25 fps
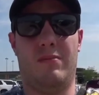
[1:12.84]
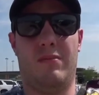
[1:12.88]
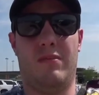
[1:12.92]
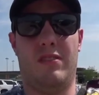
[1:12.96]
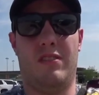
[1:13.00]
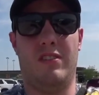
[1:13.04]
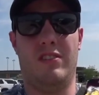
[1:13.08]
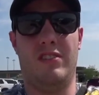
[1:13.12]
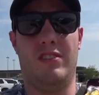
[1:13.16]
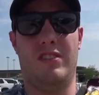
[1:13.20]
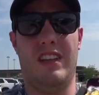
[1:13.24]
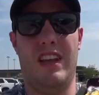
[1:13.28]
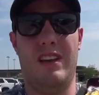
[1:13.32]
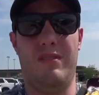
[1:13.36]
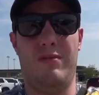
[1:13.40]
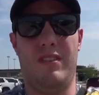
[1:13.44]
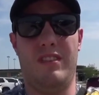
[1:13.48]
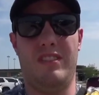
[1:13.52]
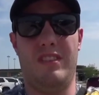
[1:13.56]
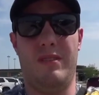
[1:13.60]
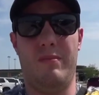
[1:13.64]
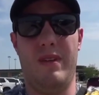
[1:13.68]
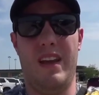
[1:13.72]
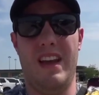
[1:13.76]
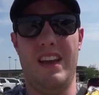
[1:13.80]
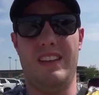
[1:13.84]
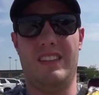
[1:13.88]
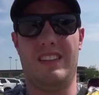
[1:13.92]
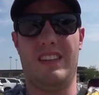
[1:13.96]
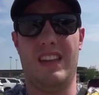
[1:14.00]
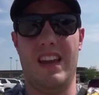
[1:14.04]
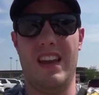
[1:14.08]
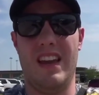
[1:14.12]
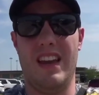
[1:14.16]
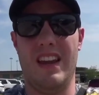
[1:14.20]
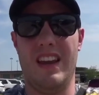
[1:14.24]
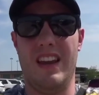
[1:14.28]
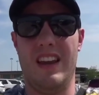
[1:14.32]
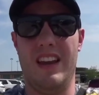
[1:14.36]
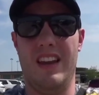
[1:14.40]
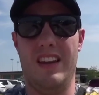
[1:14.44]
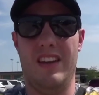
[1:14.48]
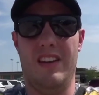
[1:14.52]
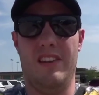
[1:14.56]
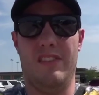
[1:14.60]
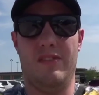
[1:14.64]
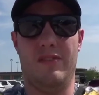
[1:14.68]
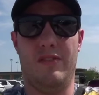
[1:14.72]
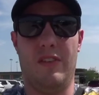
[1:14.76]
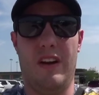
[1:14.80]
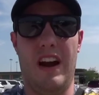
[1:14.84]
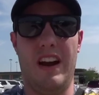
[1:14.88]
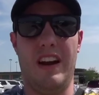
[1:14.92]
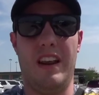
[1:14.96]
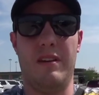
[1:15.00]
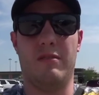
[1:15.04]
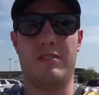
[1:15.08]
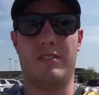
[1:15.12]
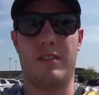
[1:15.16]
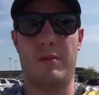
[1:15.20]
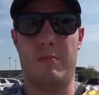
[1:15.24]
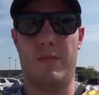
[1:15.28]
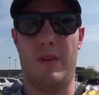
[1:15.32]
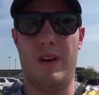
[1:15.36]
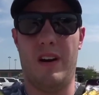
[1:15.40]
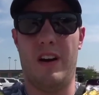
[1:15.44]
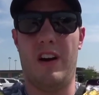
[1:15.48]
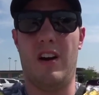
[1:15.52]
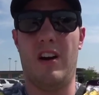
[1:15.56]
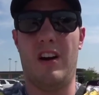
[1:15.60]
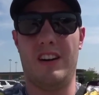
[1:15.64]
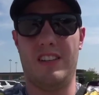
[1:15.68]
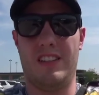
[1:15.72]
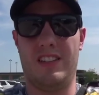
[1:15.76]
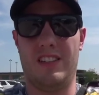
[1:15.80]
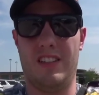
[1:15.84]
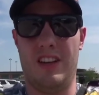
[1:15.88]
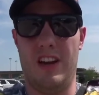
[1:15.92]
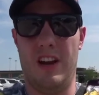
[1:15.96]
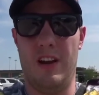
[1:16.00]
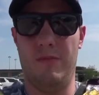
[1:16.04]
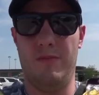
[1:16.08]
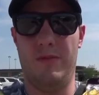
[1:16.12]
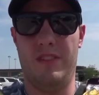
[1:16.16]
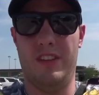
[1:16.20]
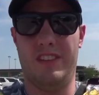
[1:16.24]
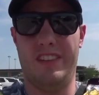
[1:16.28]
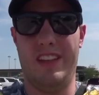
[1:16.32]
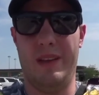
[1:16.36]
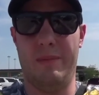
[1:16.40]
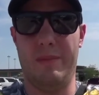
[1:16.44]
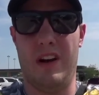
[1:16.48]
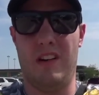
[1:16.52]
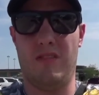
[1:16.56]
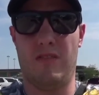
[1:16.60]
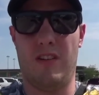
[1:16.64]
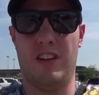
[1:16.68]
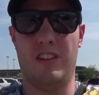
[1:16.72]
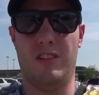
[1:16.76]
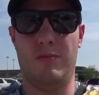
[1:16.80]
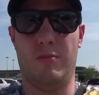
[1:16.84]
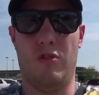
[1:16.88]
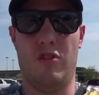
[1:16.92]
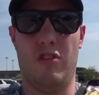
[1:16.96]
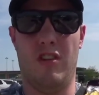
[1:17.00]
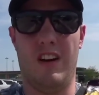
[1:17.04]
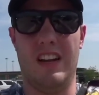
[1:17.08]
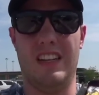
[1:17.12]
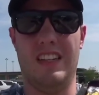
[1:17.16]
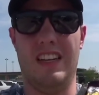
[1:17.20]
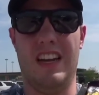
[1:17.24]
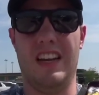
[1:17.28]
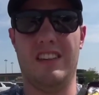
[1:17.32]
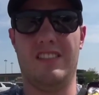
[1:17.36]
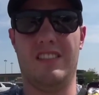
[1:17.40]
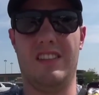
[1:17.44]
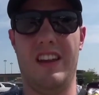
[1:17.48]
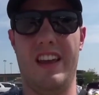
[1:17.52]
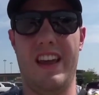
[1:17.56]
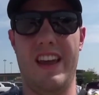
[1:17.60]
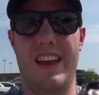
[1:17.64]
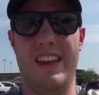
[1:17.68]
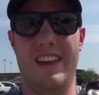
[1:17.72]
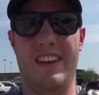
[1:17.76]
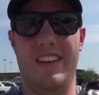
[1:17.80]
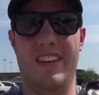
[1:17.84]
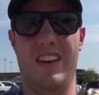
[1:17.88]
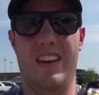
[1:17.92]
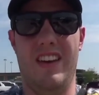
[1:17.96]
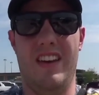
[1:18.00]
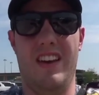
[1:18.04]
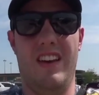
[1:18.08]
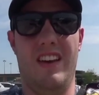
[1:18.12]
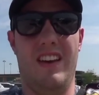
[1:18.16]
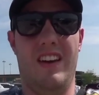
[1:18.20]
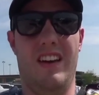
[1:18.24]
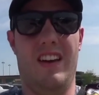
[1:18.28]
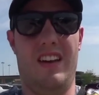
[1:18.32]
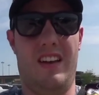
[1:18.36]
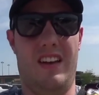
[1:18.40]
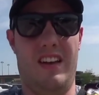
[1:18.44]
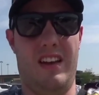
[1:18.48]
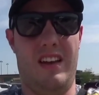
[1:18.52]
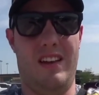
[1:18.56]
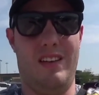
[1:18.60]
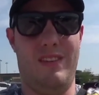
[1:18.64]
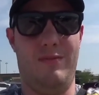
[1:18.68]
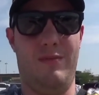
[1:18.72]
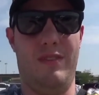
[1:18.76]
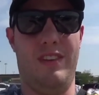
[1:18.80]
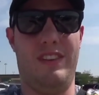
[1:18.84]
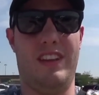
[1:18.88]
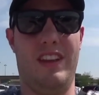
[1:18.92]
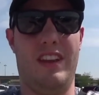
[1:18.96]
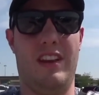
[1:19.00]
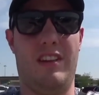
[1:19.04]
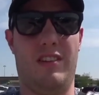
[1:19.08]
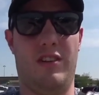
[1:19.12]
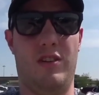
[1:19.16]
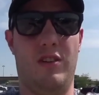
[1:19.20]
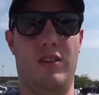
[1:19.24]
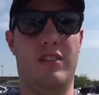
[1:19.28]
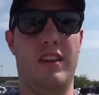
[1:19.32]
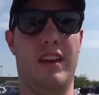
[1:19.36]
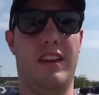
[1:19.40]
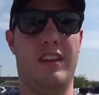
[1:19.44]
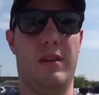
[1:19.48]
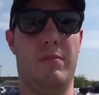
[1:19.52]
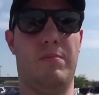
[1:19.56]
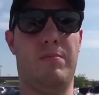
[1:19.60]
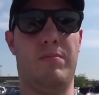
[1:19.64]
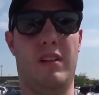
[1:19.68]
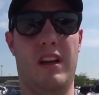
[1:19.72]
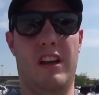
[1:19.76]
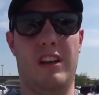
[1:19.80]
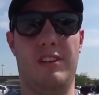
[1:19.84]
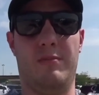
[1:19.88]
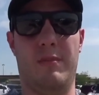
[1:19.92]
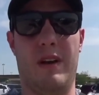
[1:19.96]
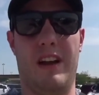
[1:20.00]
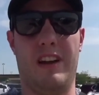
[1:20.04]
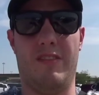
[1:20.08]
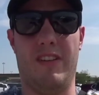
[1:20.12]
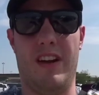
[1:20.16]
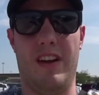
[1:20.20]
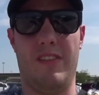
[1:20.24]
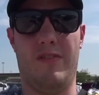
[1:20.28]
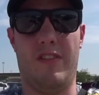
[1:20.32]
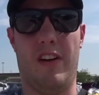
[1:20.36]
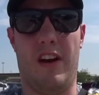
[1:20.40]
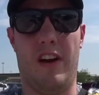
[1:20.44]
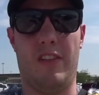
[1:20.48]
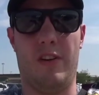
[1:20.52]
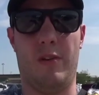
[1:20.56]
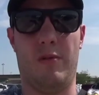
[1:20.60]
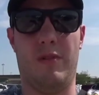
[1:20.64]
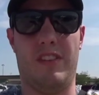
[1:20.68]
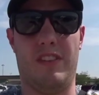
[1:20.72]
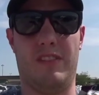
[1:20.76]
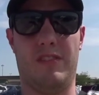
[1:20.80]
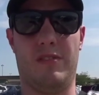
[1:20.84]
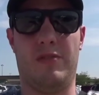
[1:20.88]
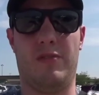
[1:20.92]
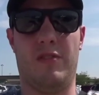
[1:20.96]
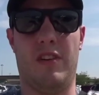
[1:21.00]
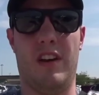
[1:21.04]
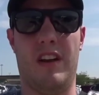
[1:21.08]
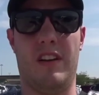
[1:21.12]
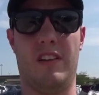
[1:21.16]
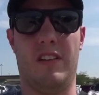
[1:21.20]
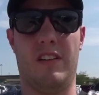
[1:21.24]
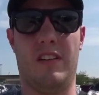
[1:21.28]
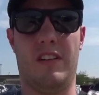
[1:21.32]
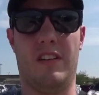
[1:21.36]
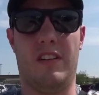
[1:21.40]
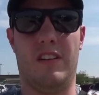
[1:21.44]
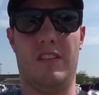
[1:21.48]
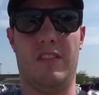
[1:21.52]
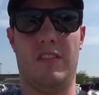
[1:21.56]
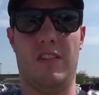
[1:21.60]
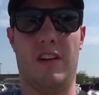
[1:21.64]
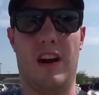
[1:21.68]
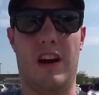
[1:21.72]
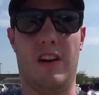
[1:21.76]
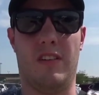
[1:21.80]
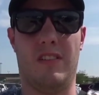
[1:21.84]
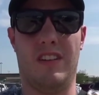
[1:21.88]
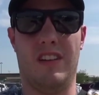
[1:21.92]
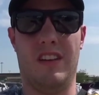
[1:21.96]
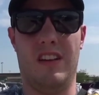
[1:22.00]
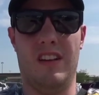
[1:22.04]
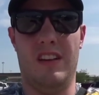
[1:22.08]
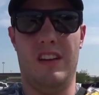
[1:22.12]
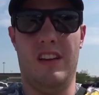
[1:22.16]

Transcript: Thursday was amazing. Friday was awesome to see Mount Rushmore. And yesterday, ah, we did a good thing to place my grandfather with his friend, crowd.